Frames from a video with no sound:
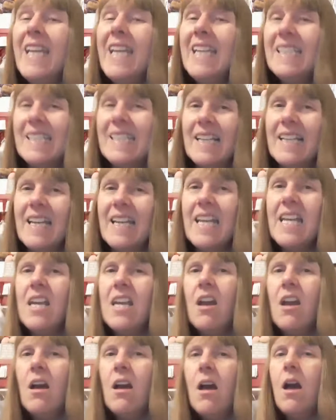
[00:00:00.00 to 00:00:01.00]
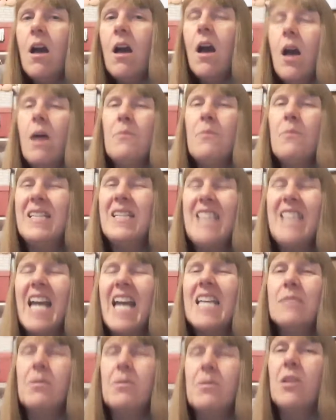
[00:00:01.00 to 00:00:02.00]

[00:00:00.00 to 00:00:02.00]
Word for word: easily. But it takes me a